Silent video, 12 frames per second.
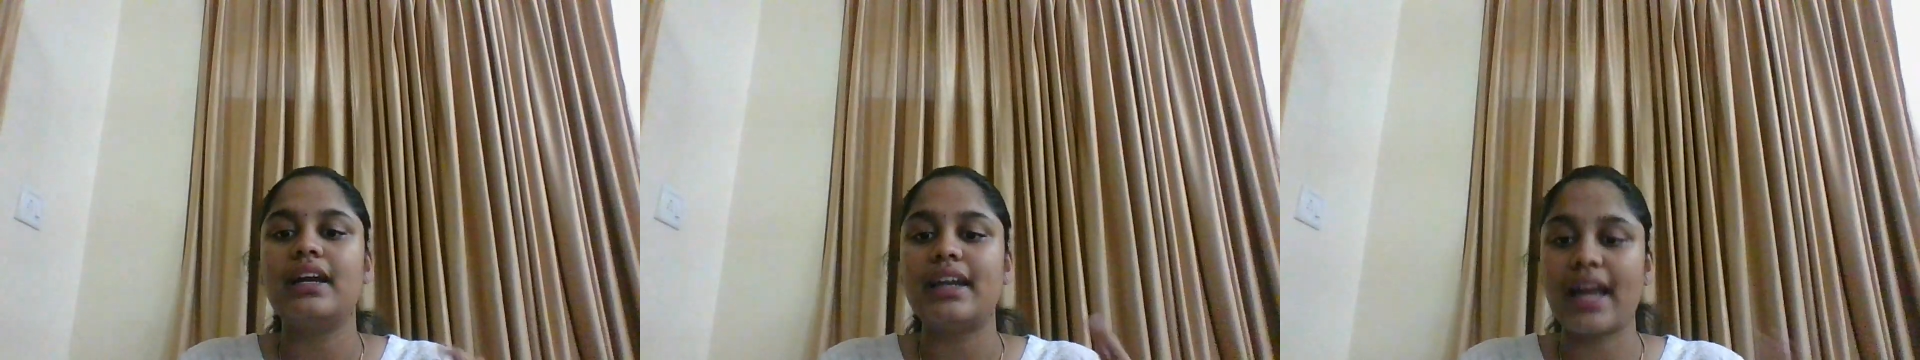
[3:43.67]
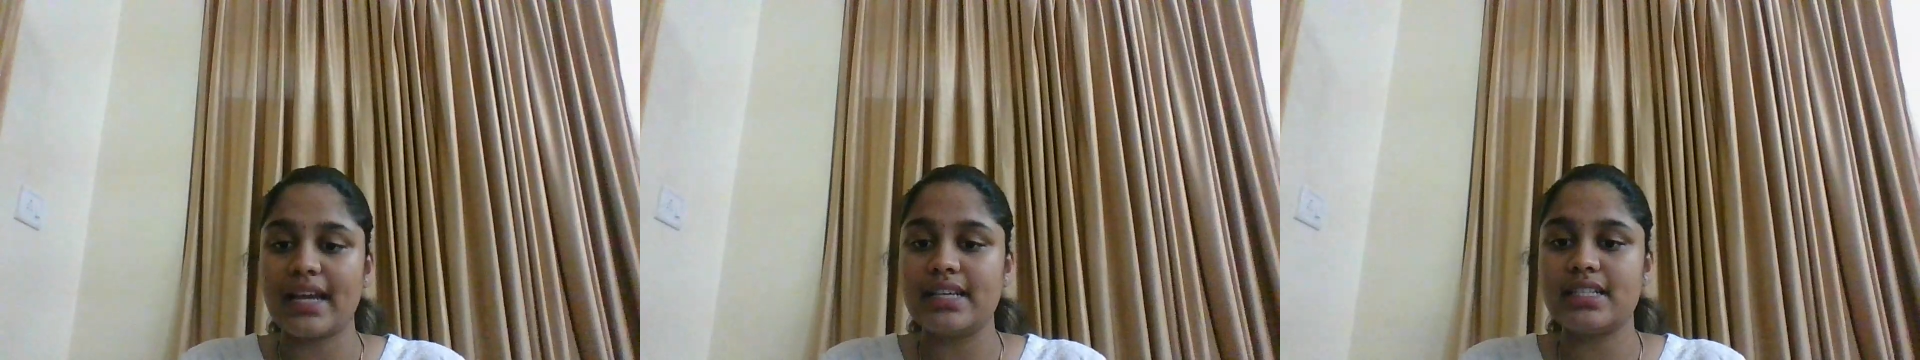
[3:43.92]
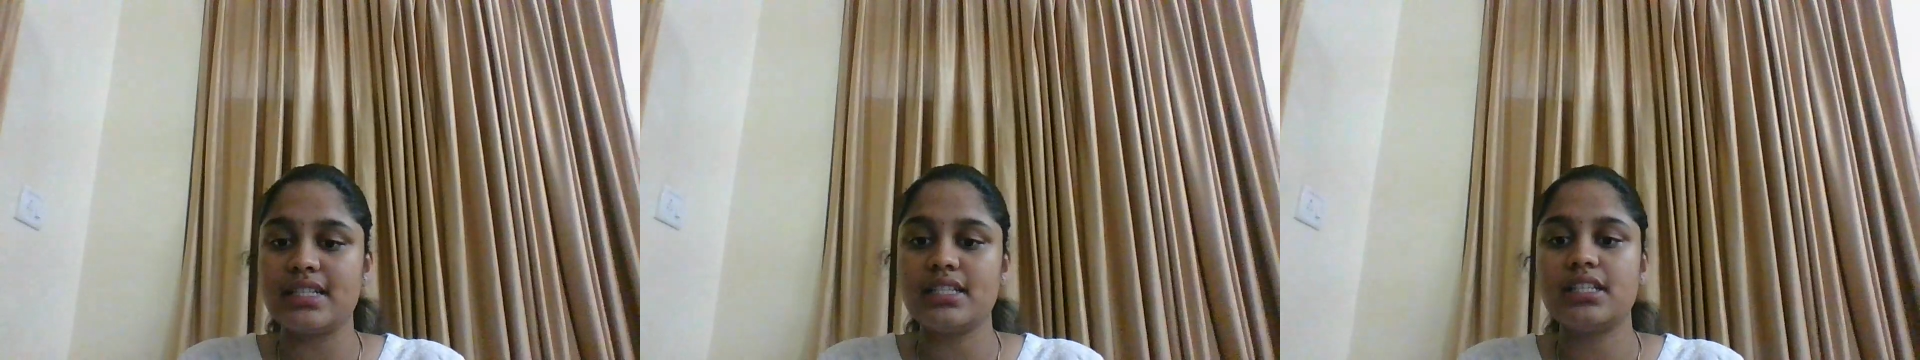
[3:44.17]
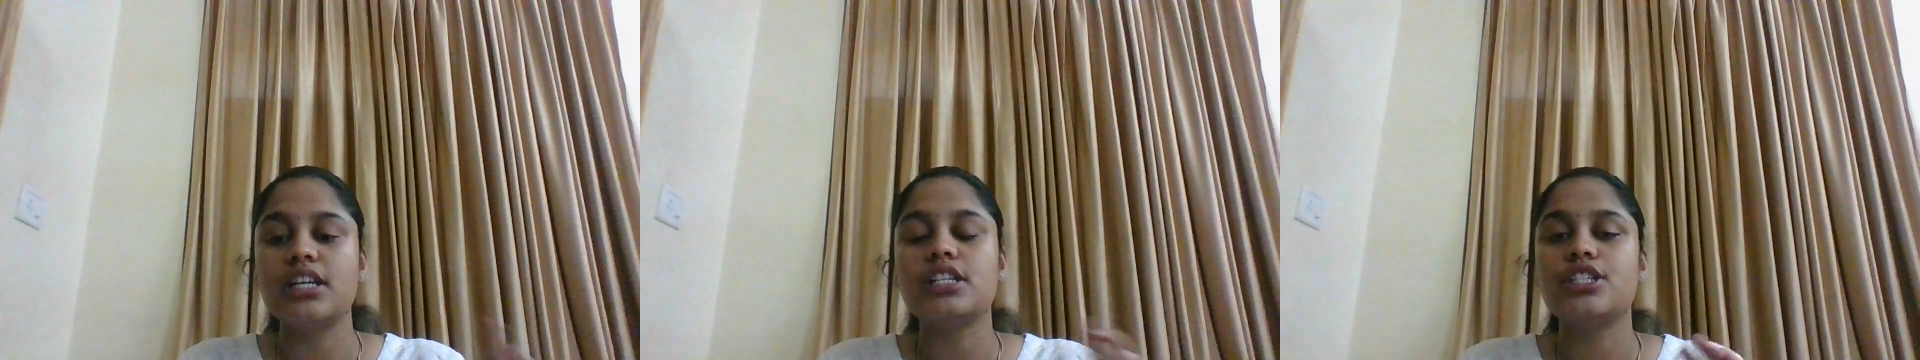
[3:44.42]

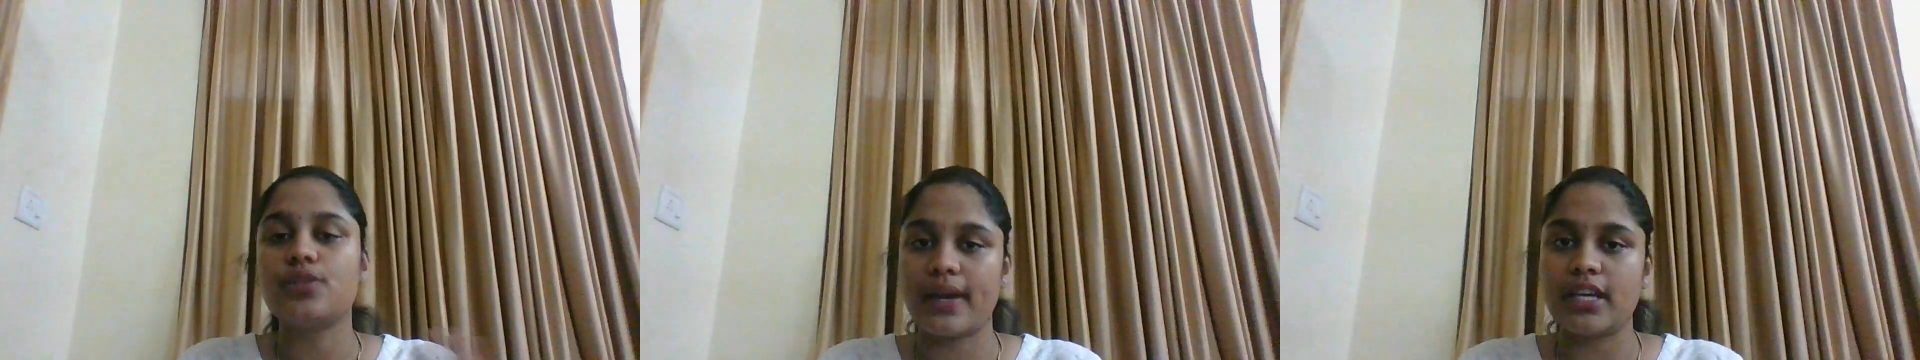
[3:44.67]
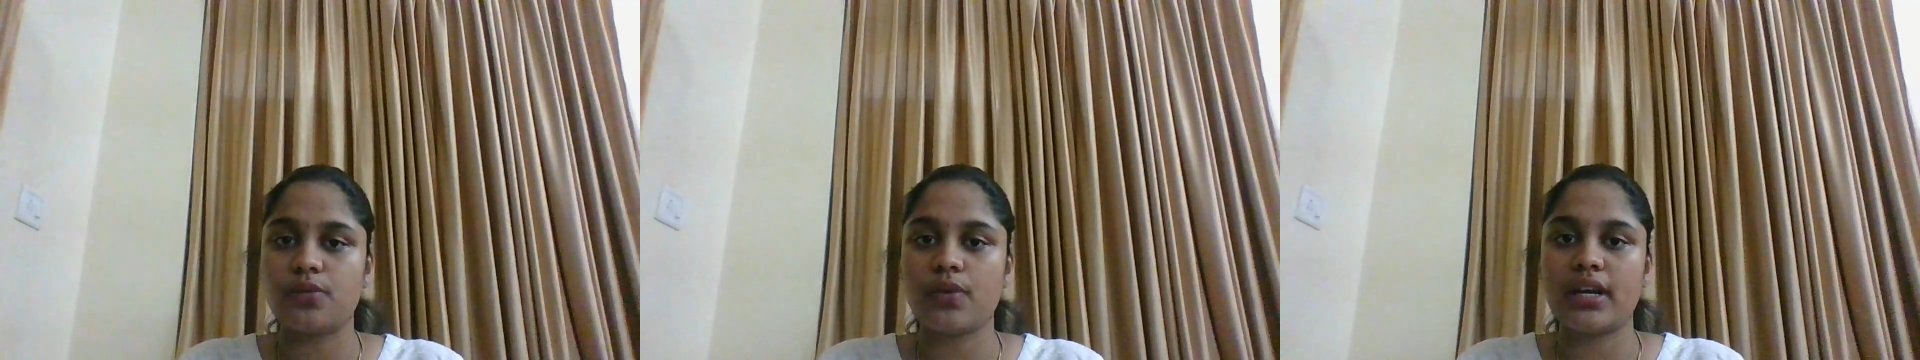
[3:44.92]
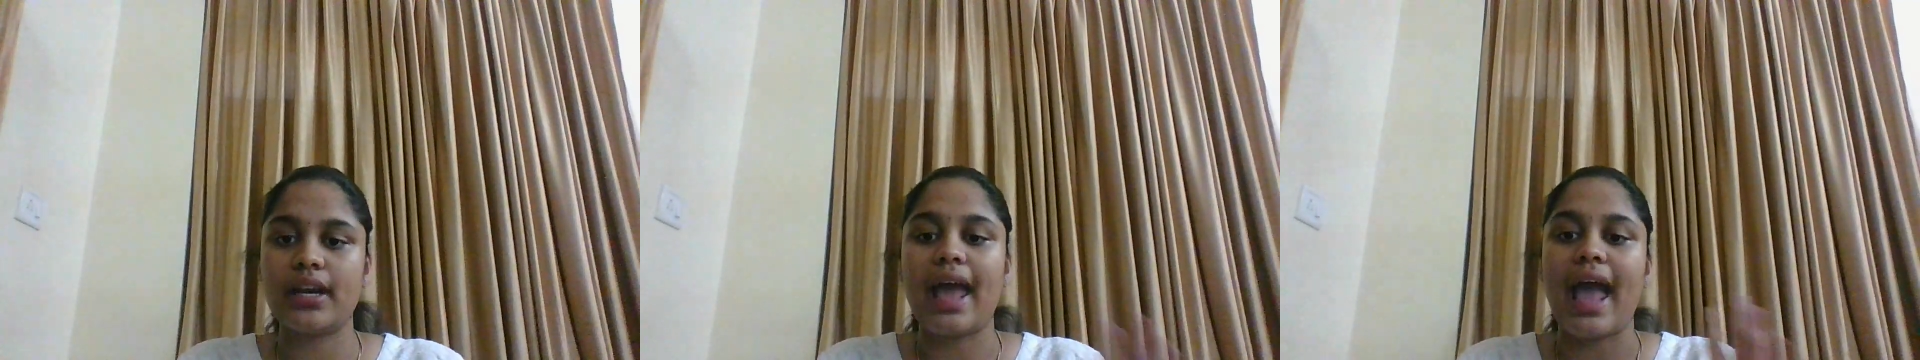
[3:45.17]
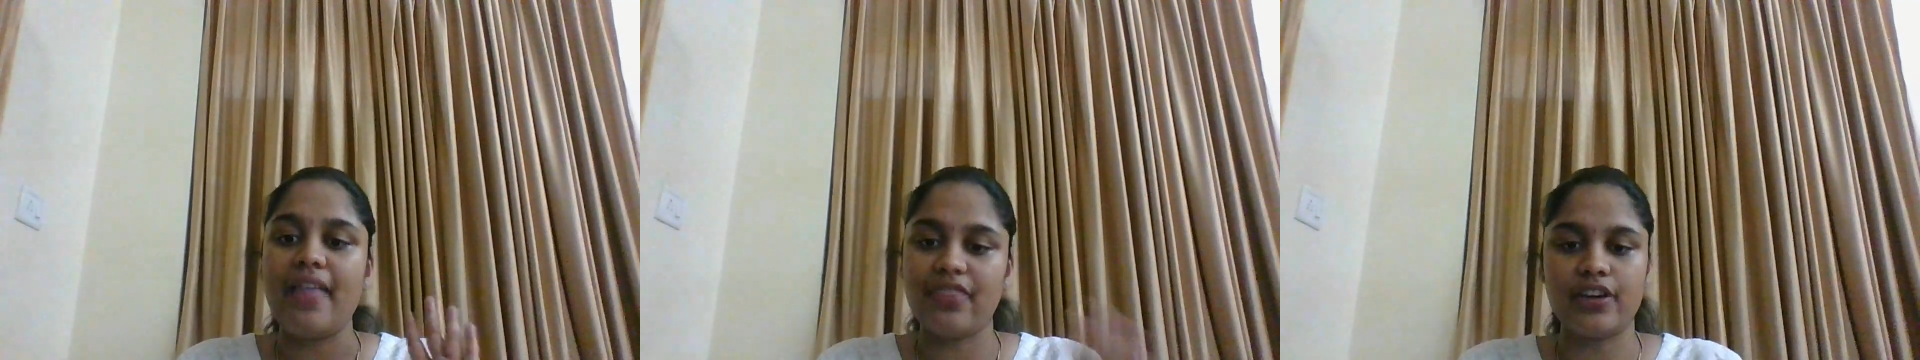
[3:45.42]
19, 21
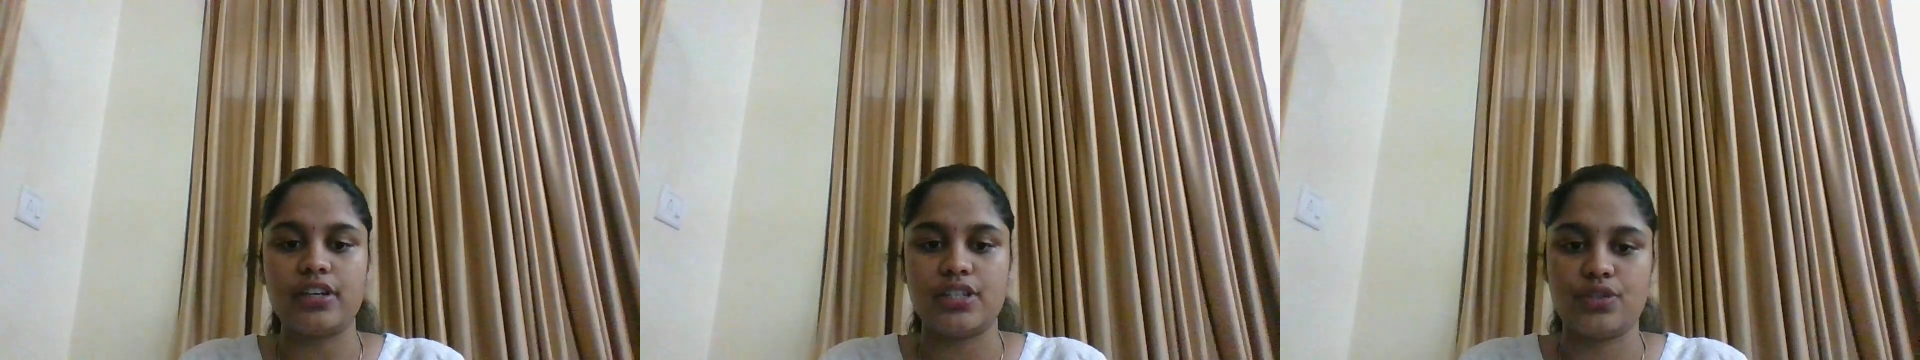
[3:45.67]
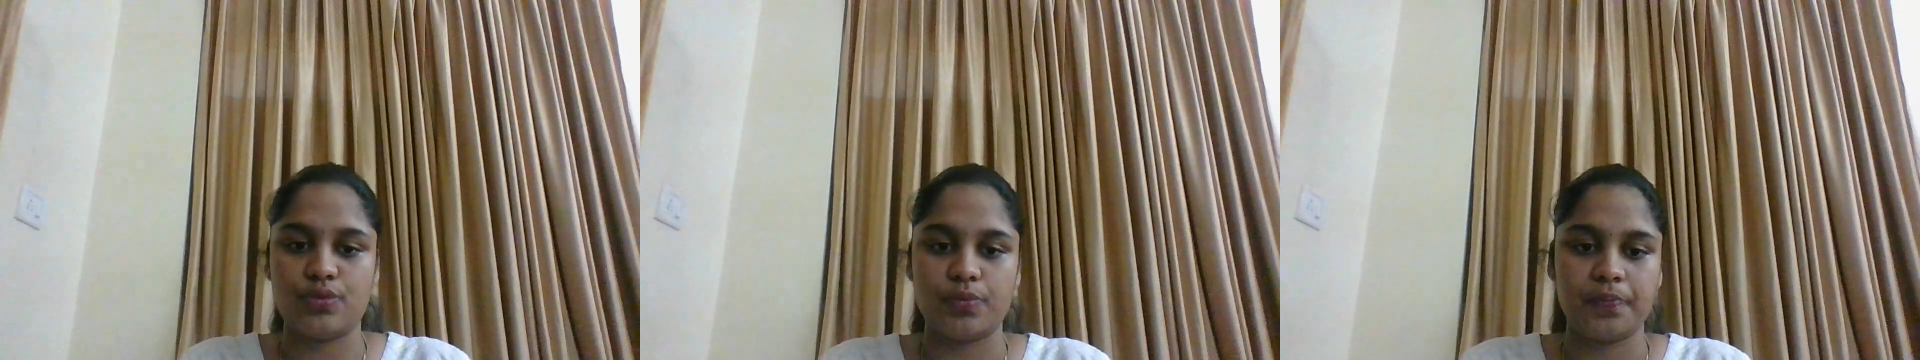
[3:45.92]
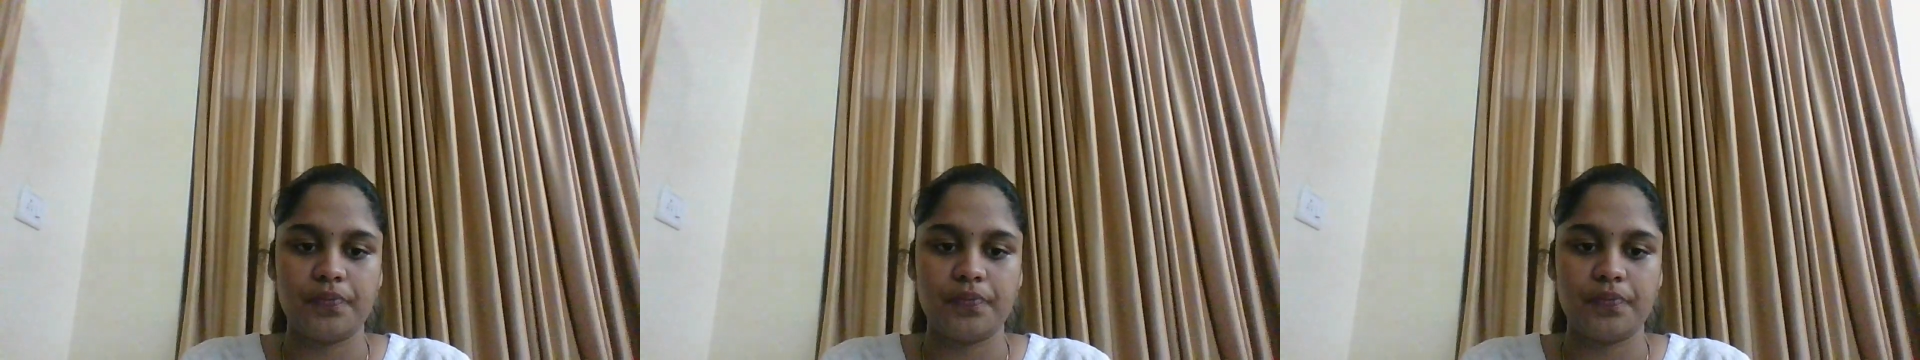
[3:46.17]
and 32.